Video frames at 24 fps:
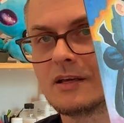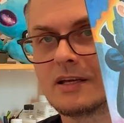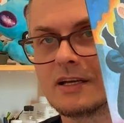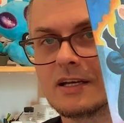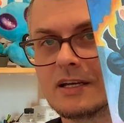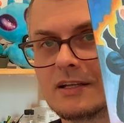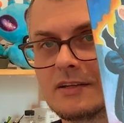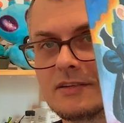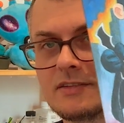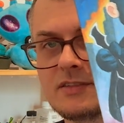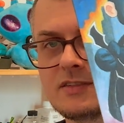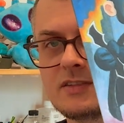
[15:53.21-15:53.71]

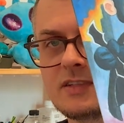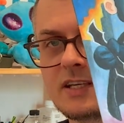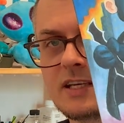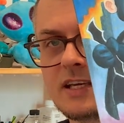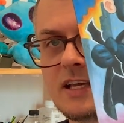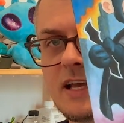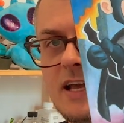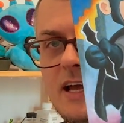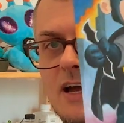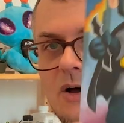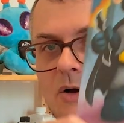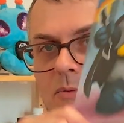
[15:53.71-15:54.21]
kind of
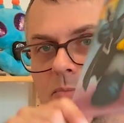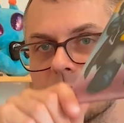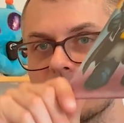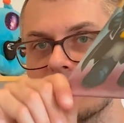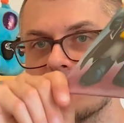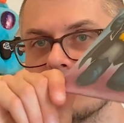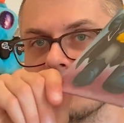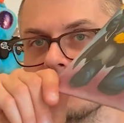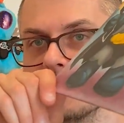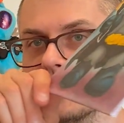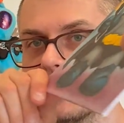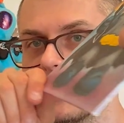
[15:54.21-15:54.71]
sticking out,
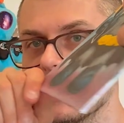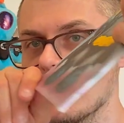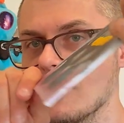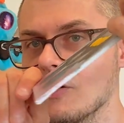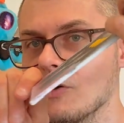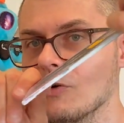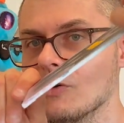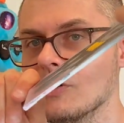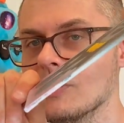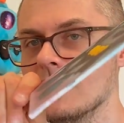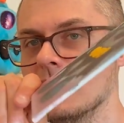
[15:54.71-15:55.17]
protruding out.